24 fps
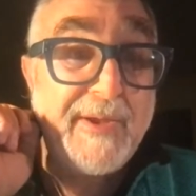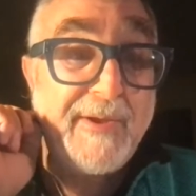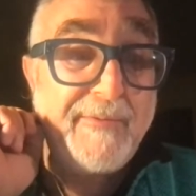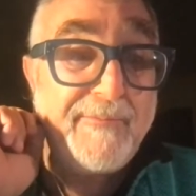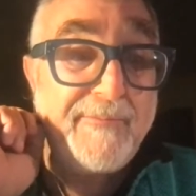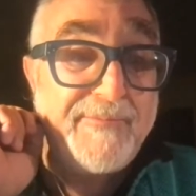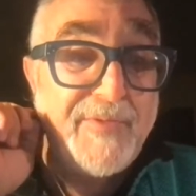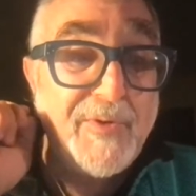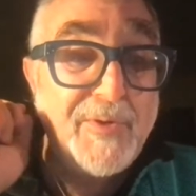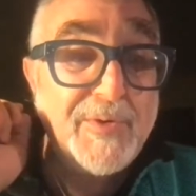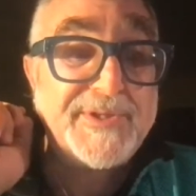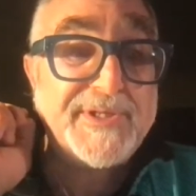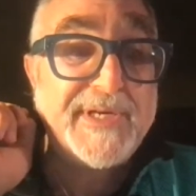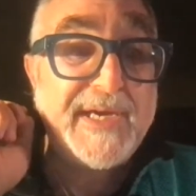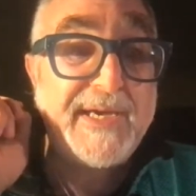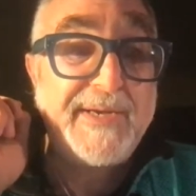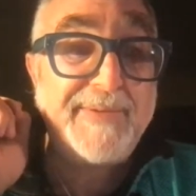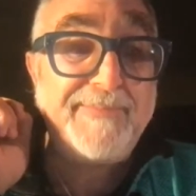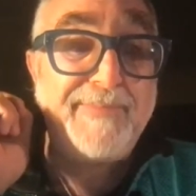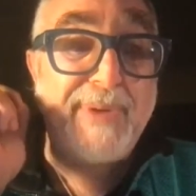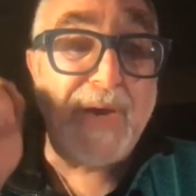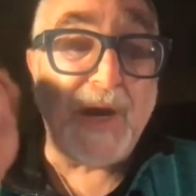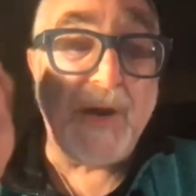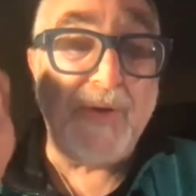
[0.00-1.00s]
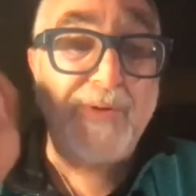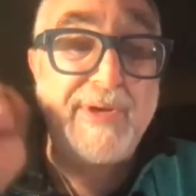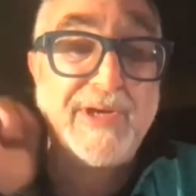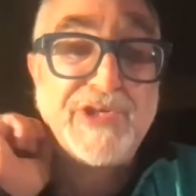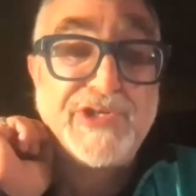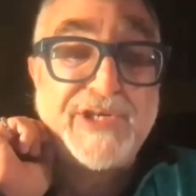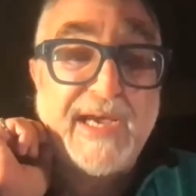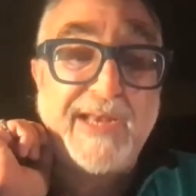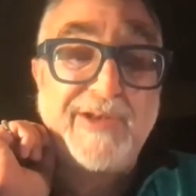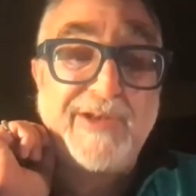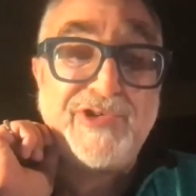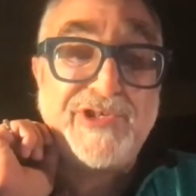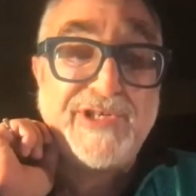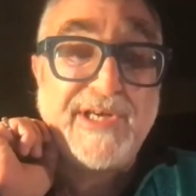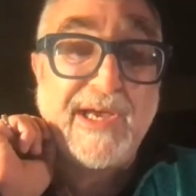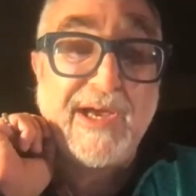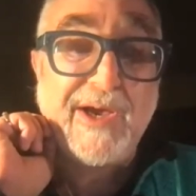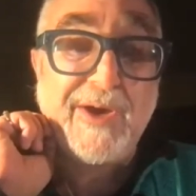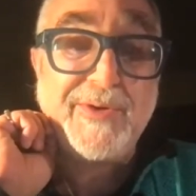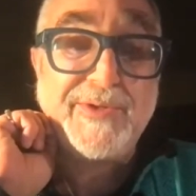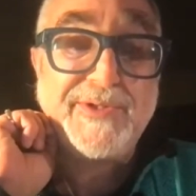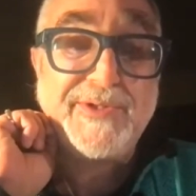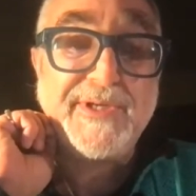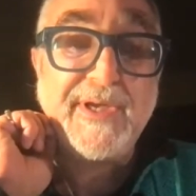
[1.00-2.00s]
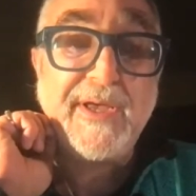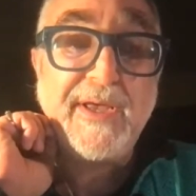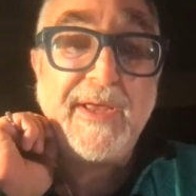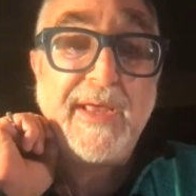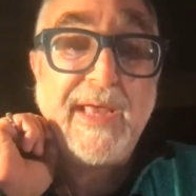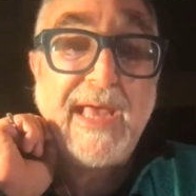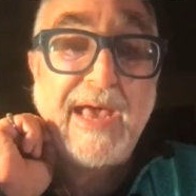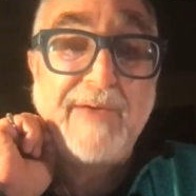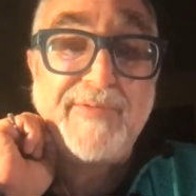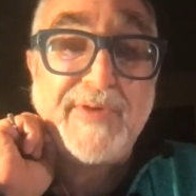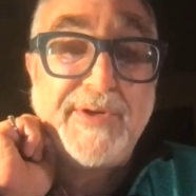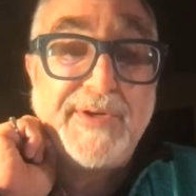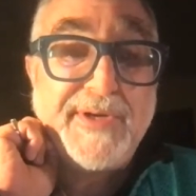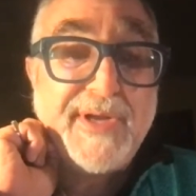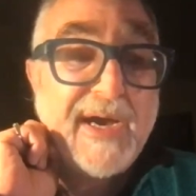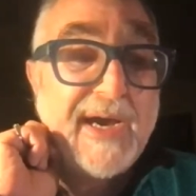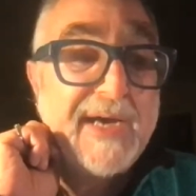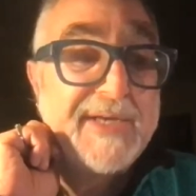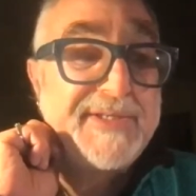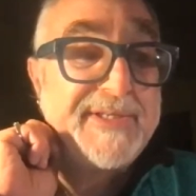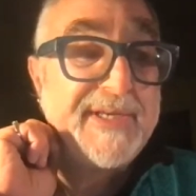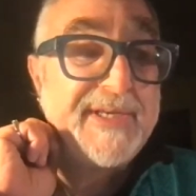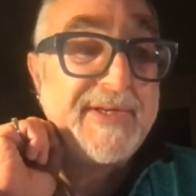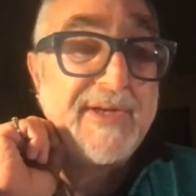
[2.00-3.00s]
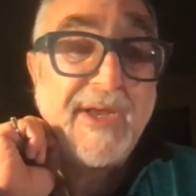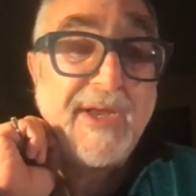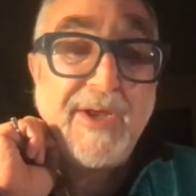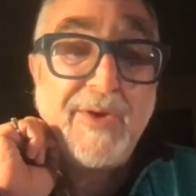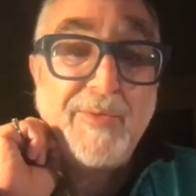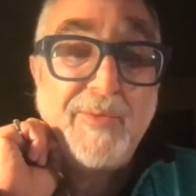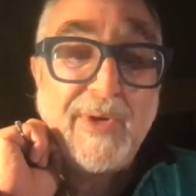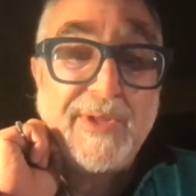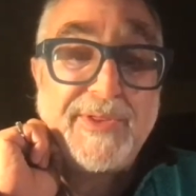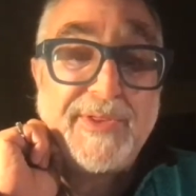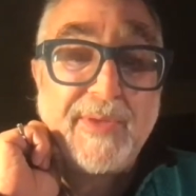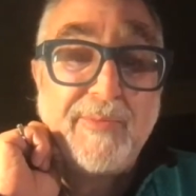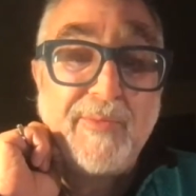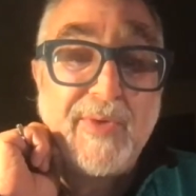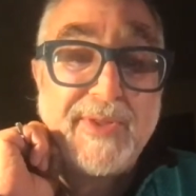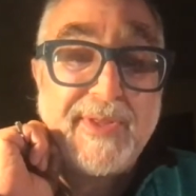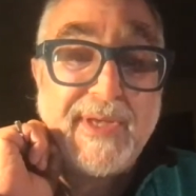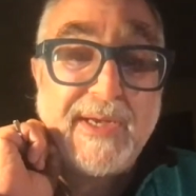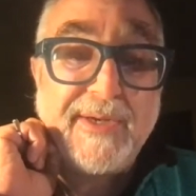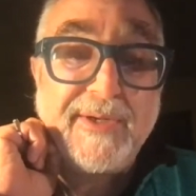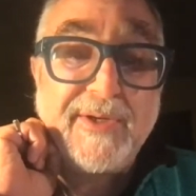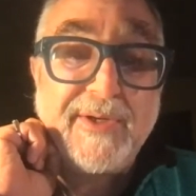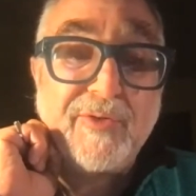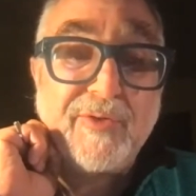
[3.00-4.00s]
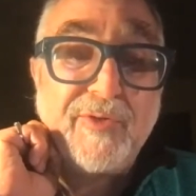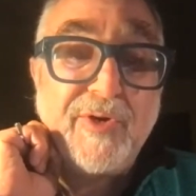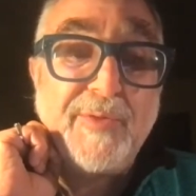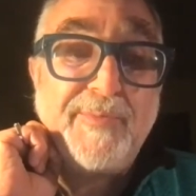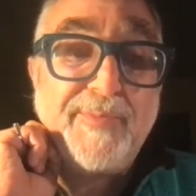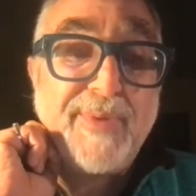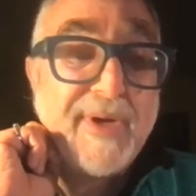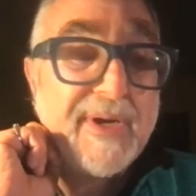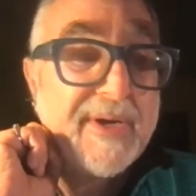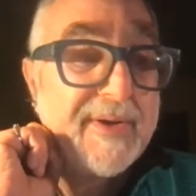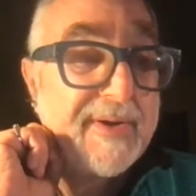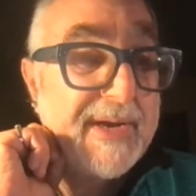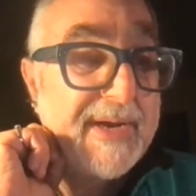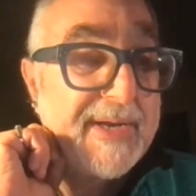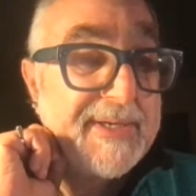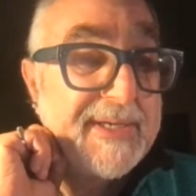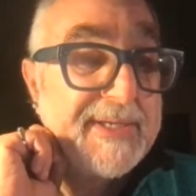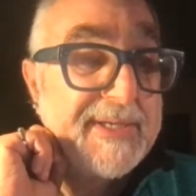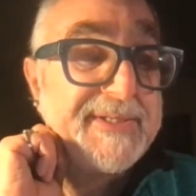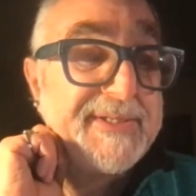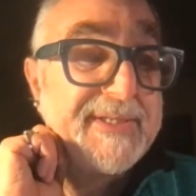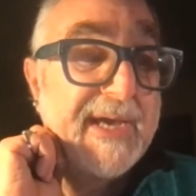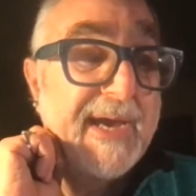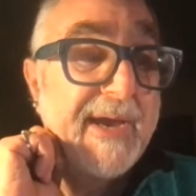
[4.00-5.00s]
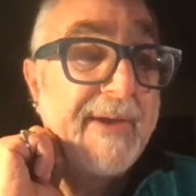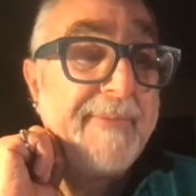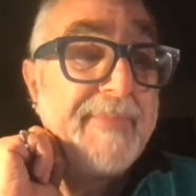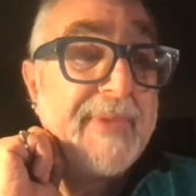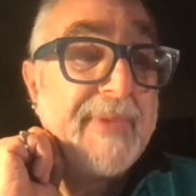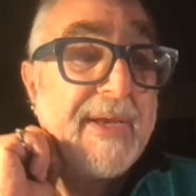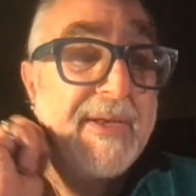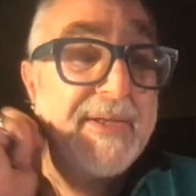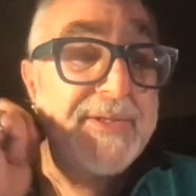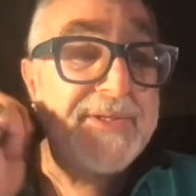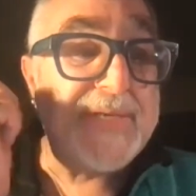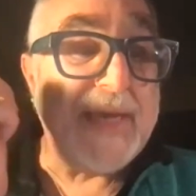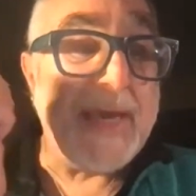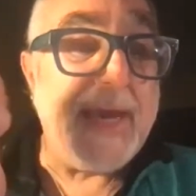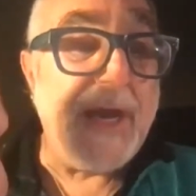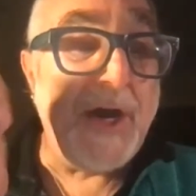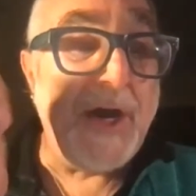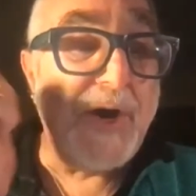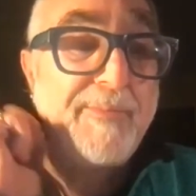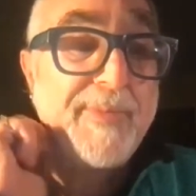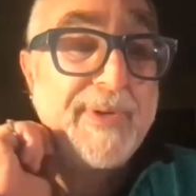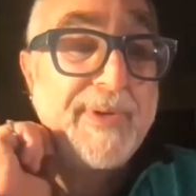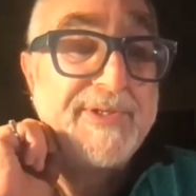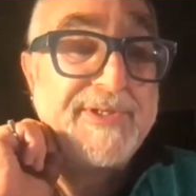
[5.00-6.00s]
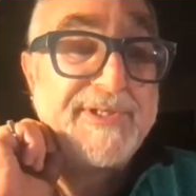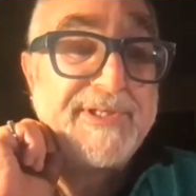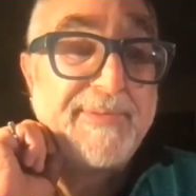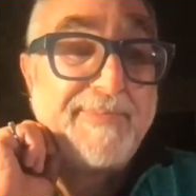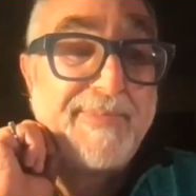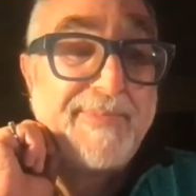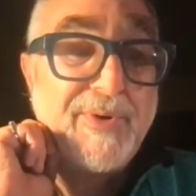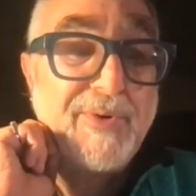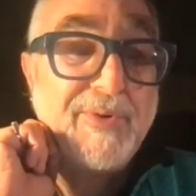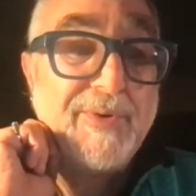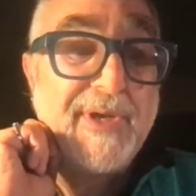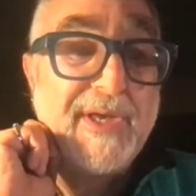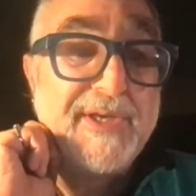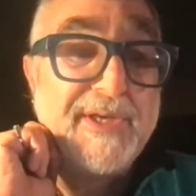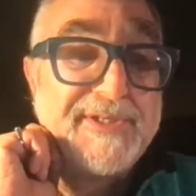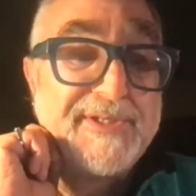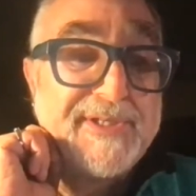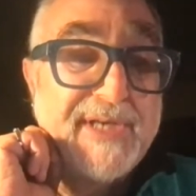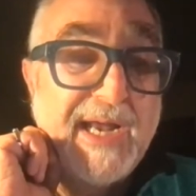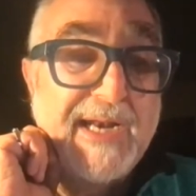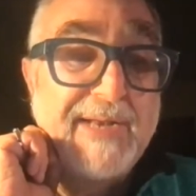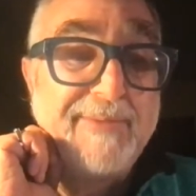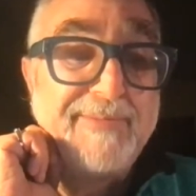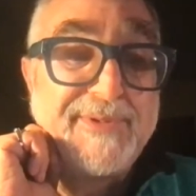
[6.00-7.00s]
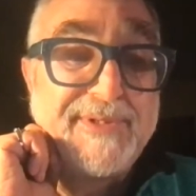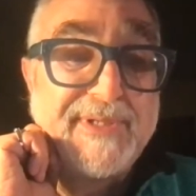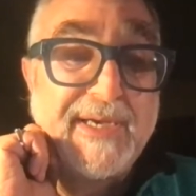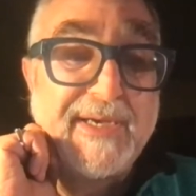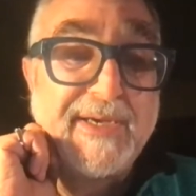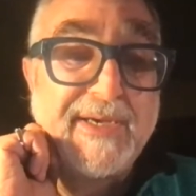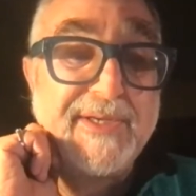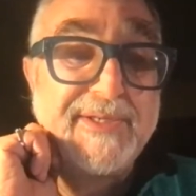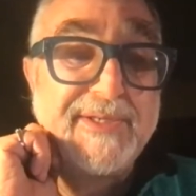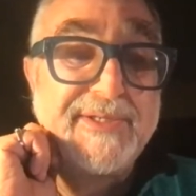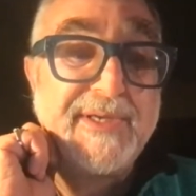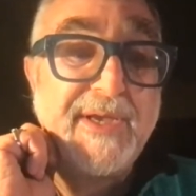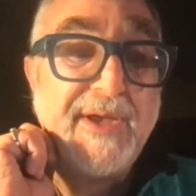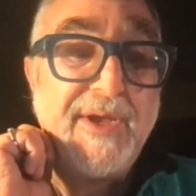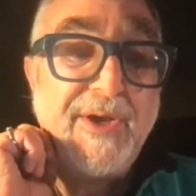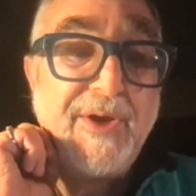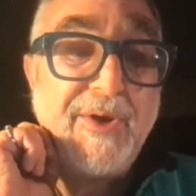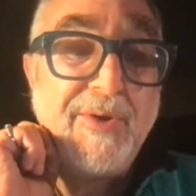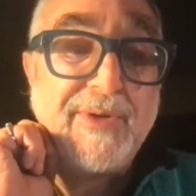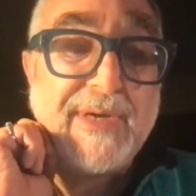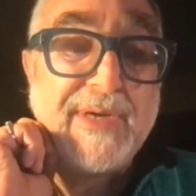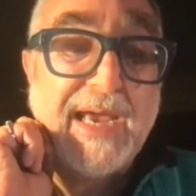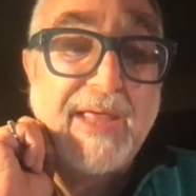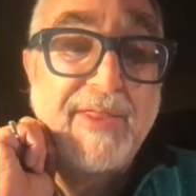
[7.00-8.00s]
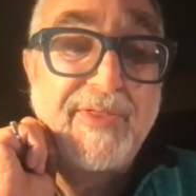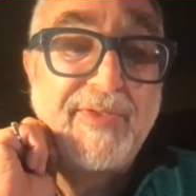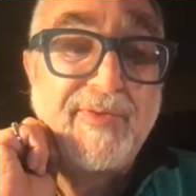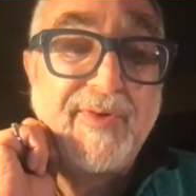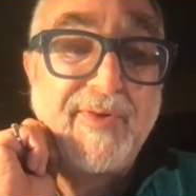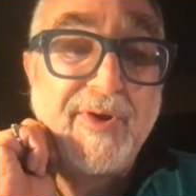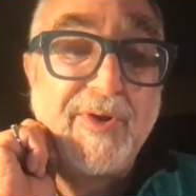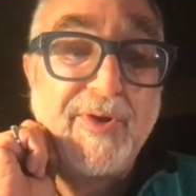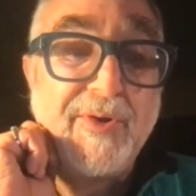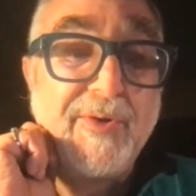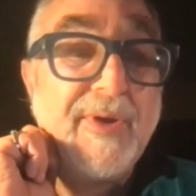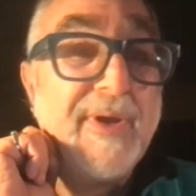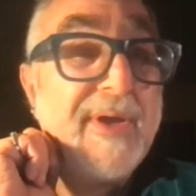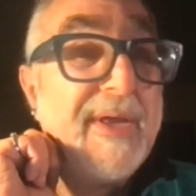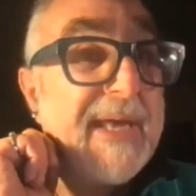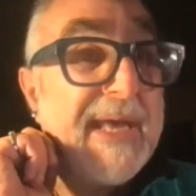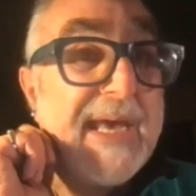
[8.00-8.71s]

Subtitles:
14 Polish NGOs have united within Grupa Granica to help and support asylum seekers who get through.